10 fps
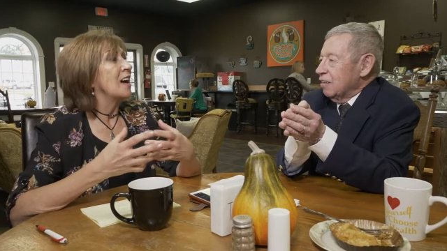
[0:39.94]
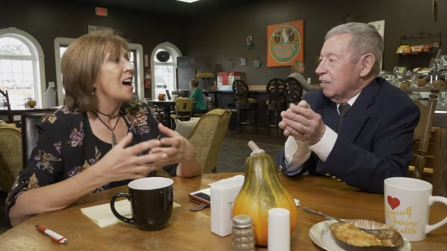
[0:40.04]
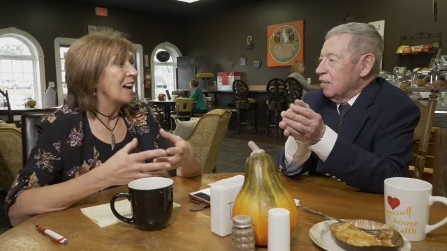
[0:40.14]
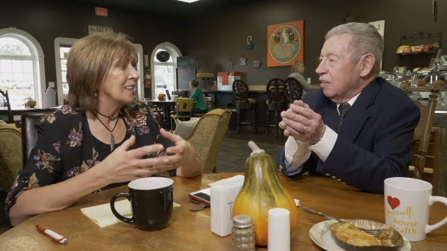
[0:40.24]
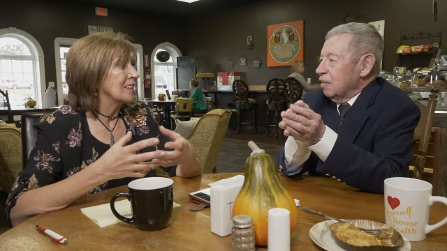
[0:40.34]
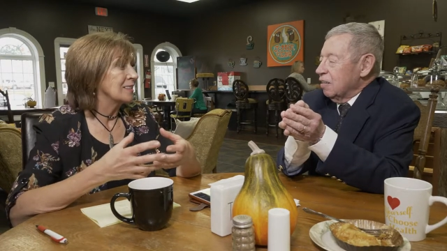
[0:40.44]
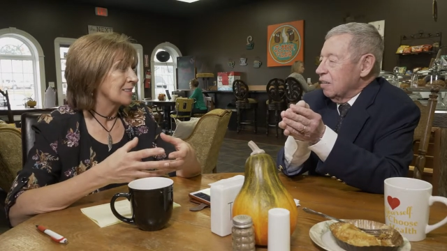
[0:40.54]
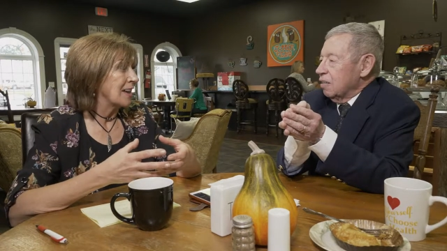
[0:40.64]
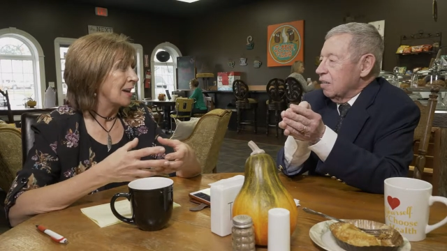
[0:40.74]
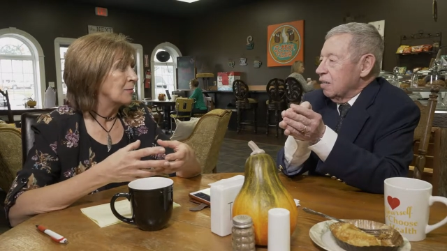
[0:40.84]
Speaker 1: a
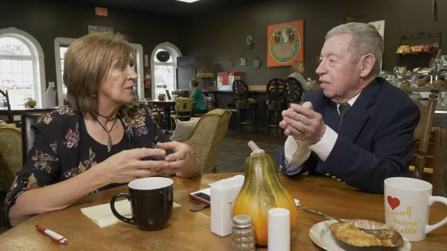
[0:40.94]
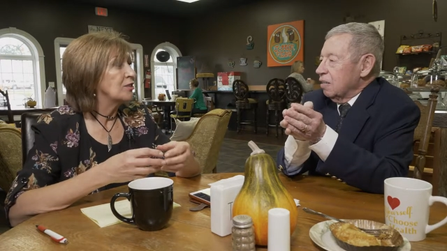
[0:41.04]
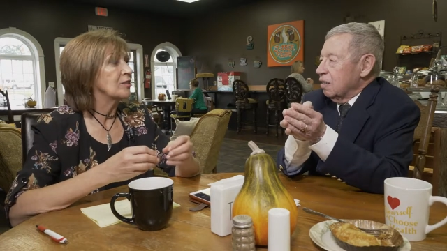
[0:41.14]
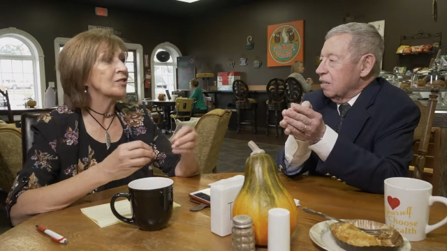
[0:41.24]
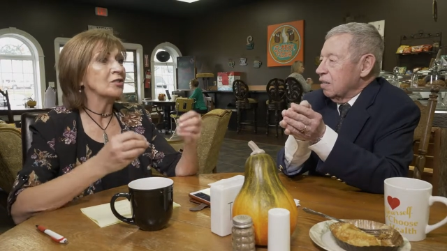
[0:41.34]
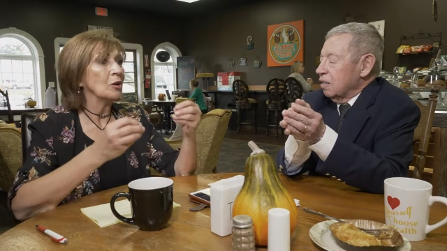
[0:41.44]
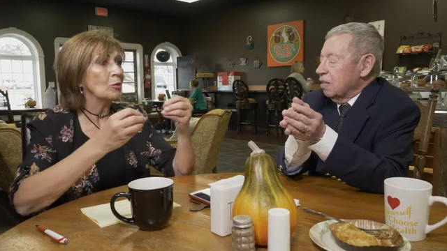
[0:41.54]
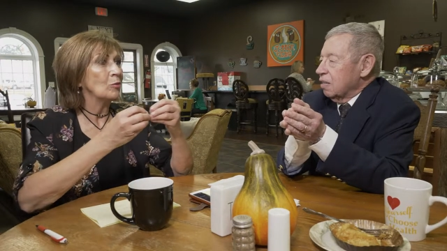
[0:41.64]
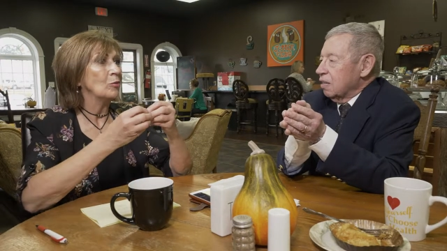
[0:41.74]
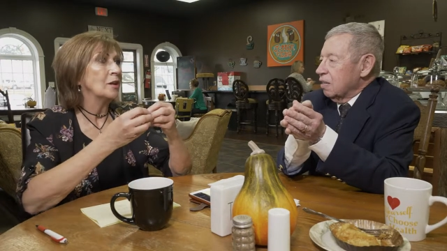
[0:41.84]
Highlands game is just
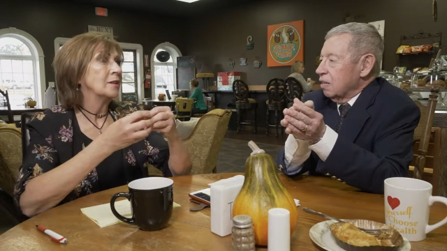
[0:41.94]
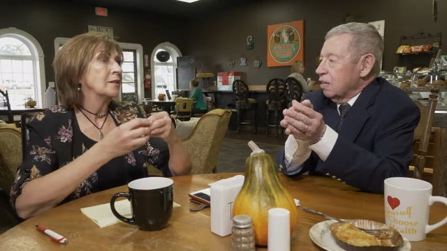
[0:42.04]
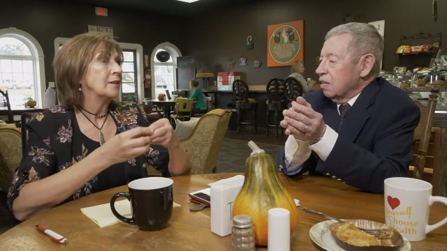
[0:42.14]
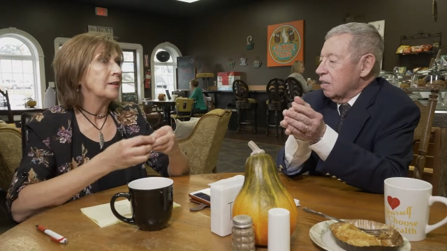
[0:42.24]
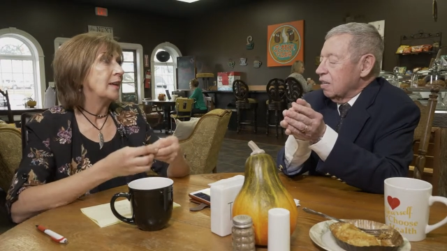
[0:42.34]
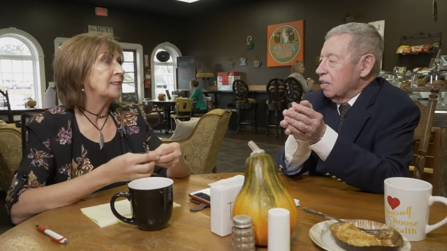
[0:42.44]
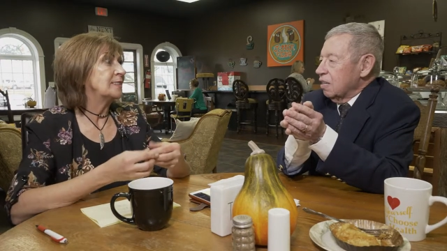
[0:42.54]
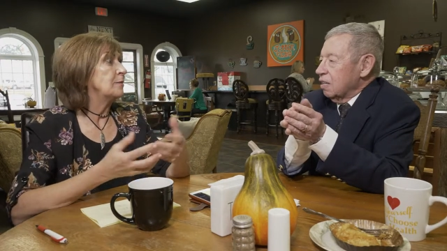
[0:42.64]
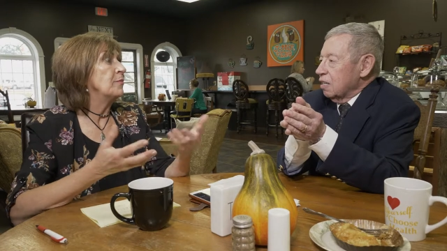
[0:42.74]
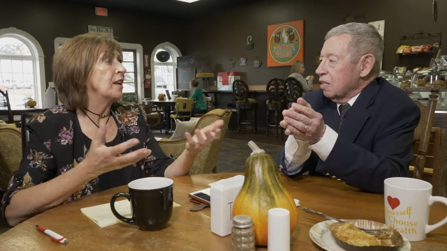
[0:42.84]
so, it's
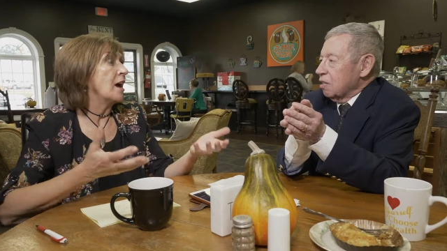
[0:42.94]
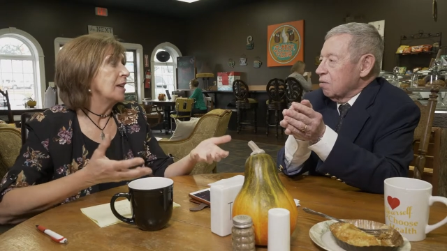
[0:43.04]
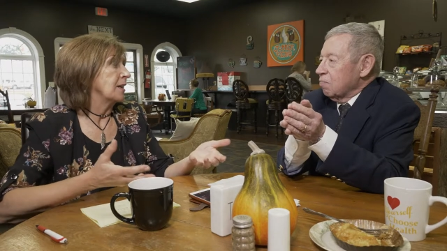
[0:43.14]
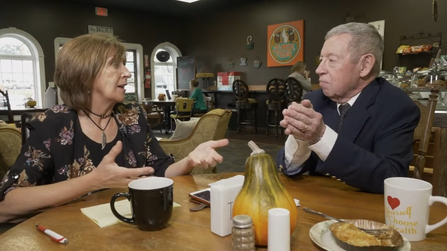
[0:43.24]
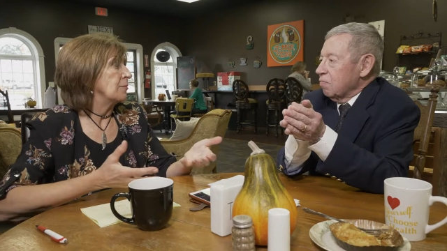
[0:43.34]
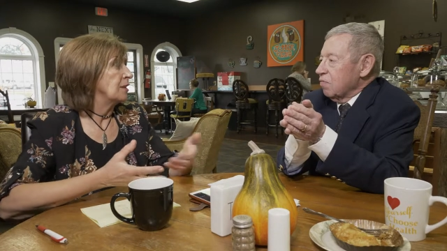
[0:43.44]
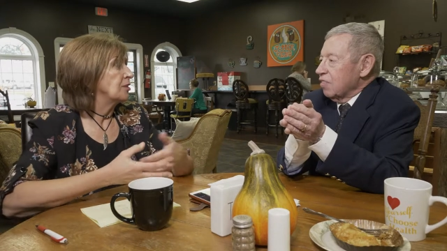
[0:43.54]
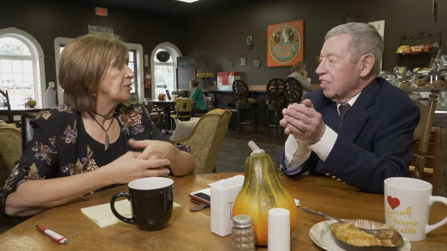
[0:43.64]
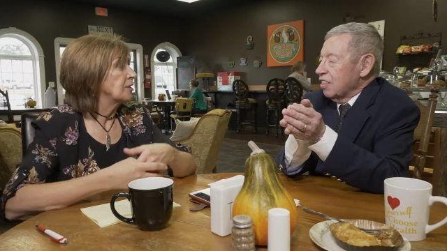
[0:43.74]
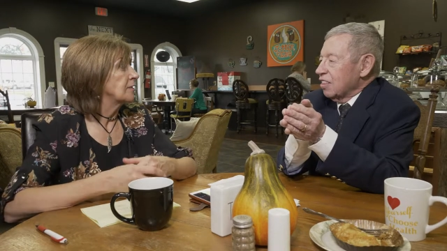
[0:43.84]
symbiotic. I mean,
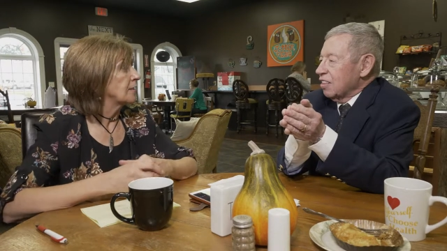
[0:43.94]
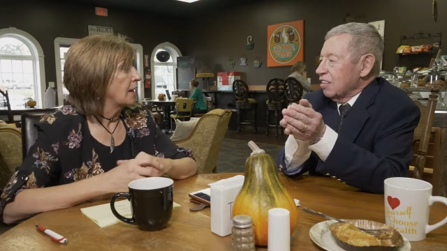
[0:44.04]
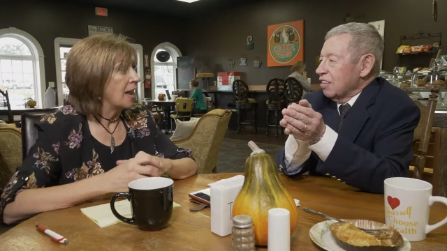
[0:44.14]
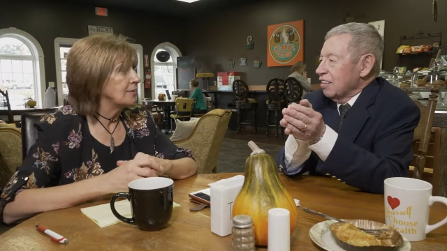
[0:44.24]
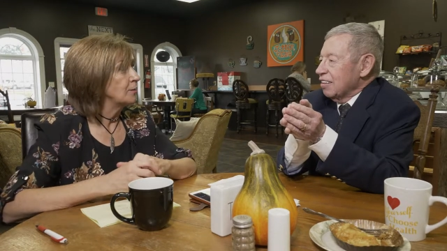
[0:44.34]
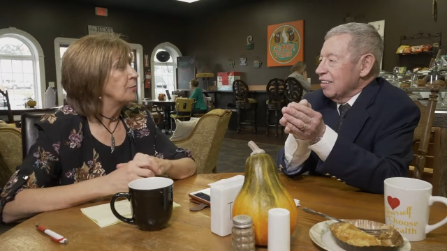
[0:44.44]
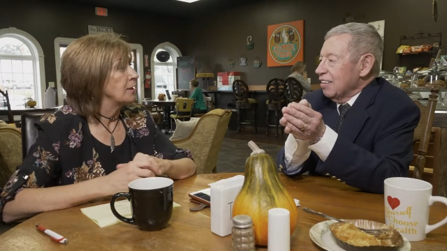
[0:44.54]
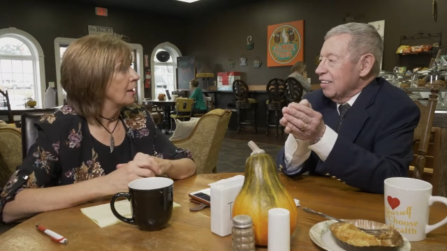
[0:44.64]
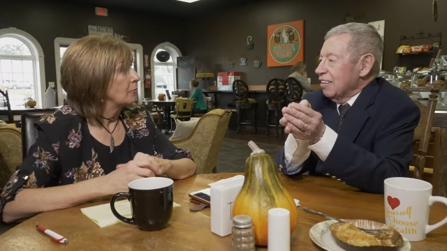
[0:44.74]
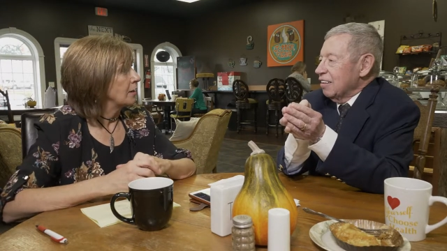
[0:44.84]
it just has to
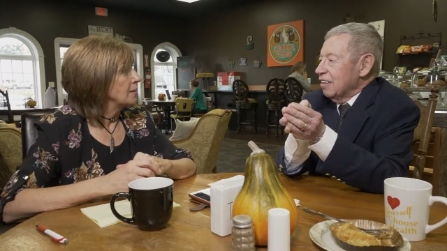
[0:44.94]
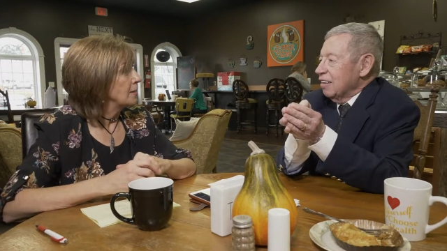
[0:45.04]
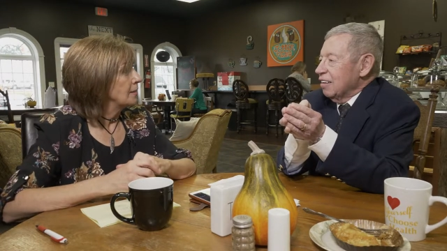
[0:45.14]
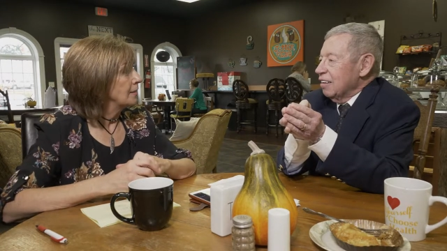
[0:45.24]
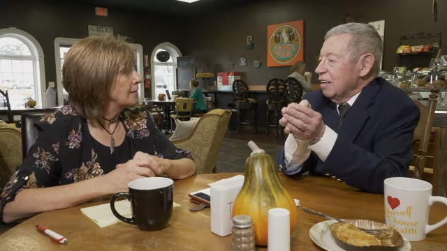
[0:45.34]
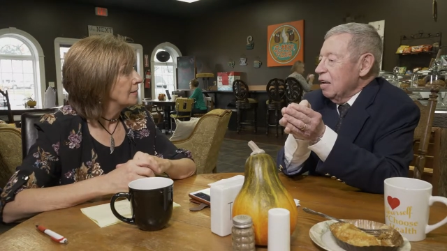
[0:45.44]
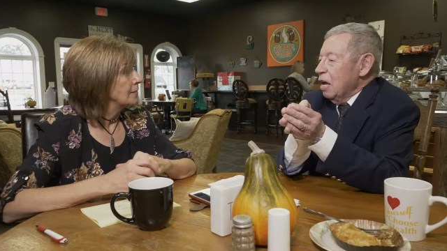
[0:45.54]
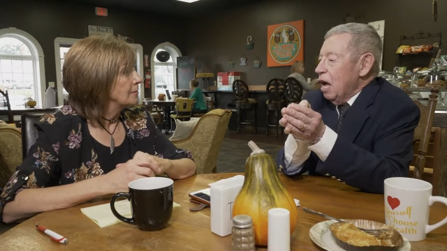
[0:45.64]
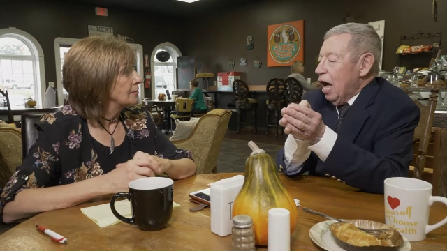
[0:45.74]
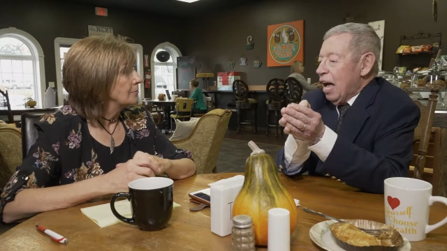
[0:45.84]
be that way, doesn't it?
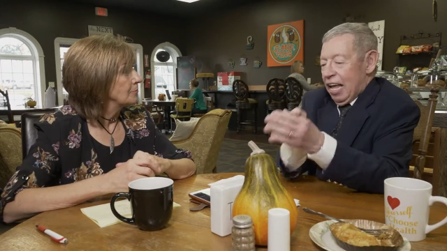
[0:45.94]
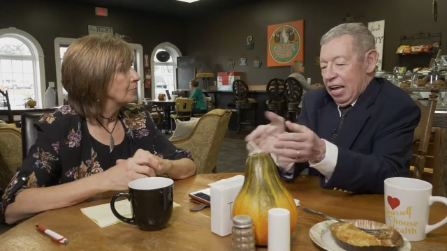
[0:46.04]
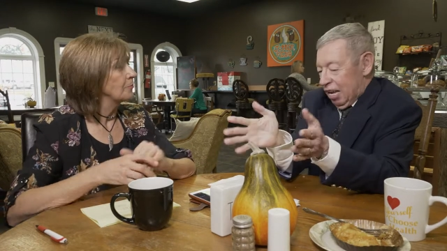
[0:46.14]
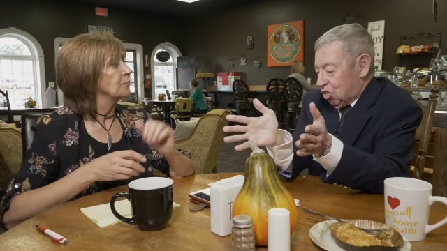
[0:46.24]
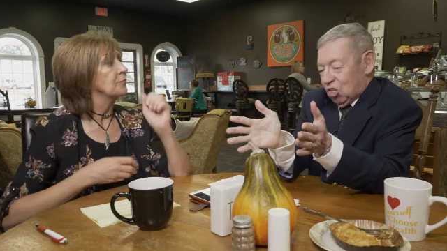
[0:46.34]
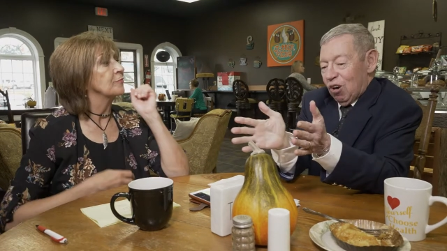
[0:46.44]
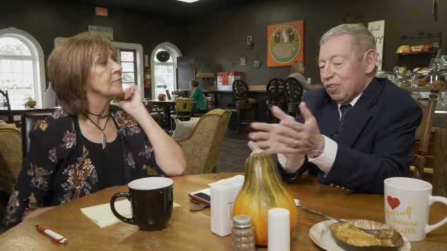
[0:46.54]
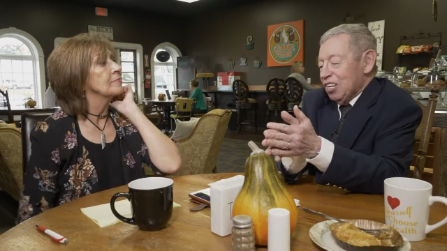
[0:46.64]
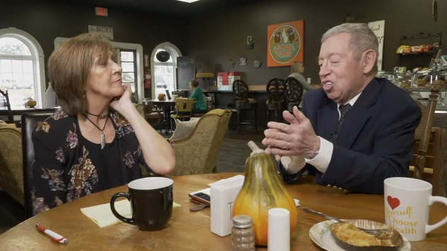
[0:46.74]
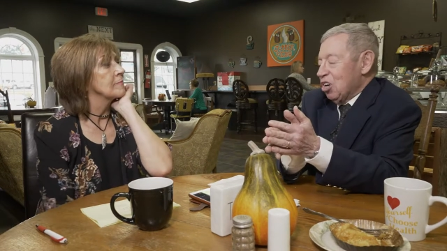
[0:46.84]
Speaker 2: Uh, it, it
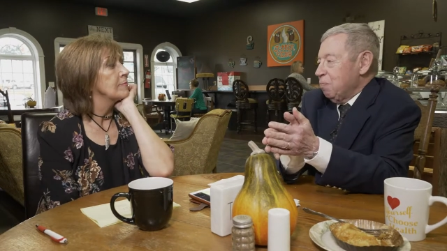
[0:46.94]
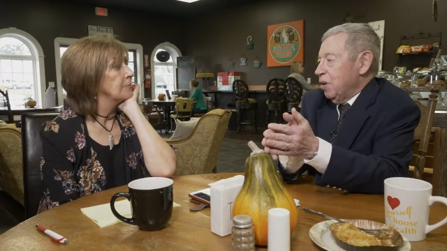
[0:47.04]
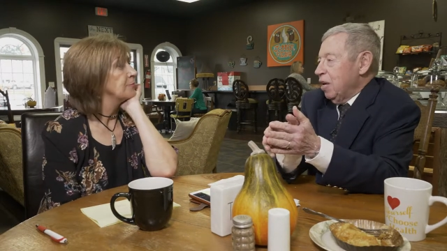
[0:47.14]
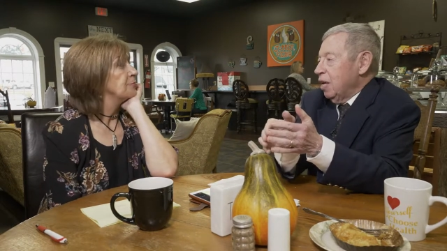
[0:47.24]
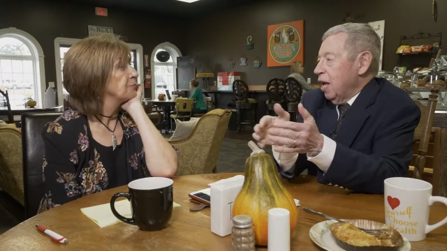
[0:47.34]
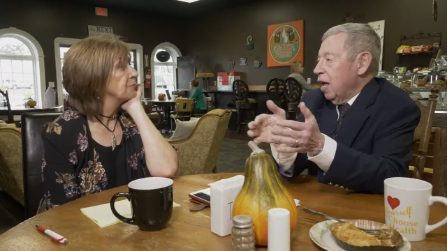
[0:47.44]
certainly should be.